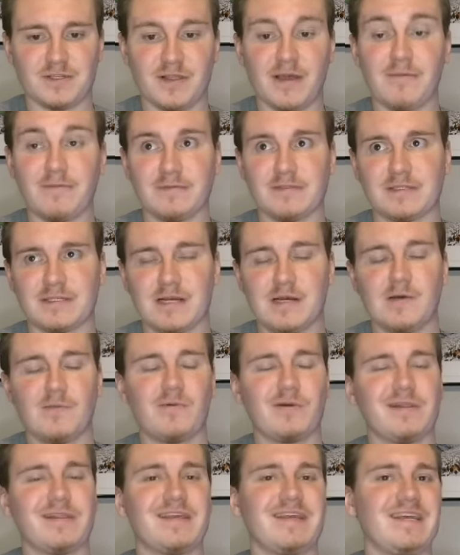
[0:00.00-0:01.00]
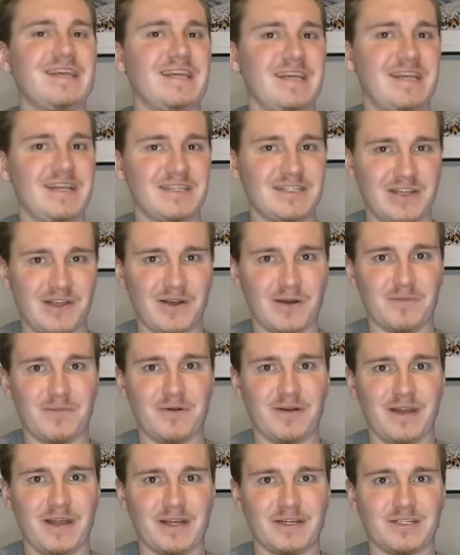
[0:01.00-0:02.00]
So that one's one of the easier
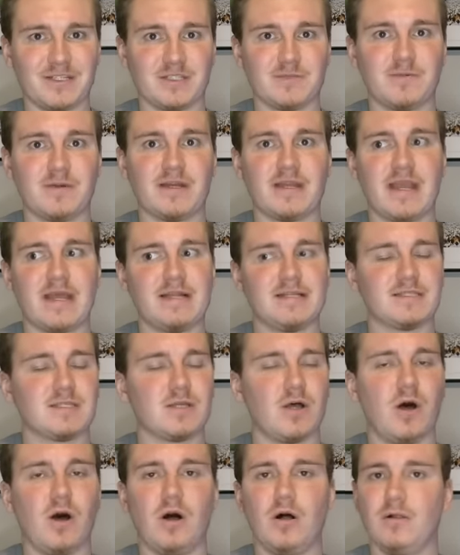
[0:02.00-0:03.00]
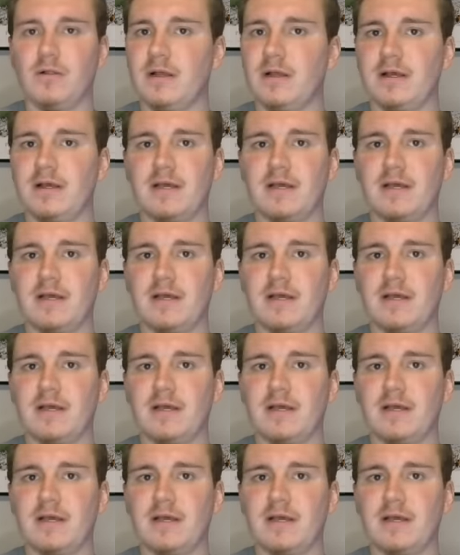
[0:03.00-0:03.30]
predictions. But again, it's a